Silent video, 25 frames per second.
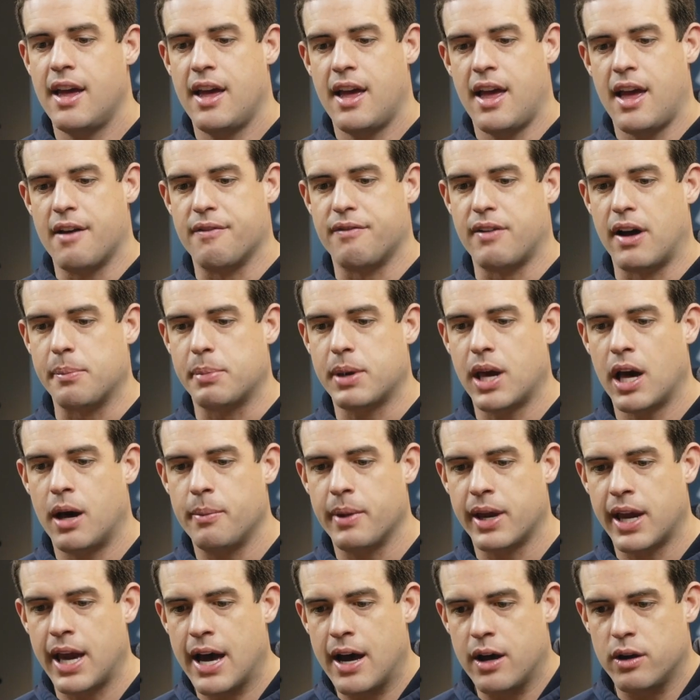If I'm
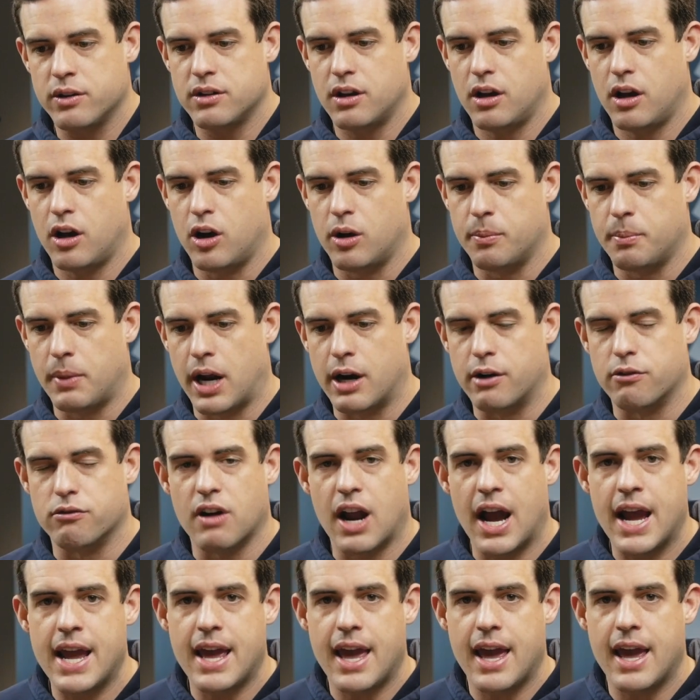coming out on my
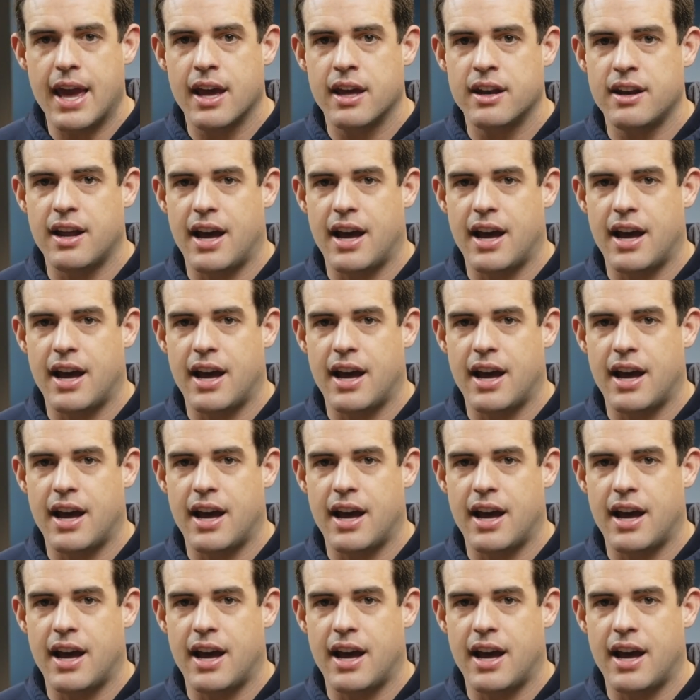right hand,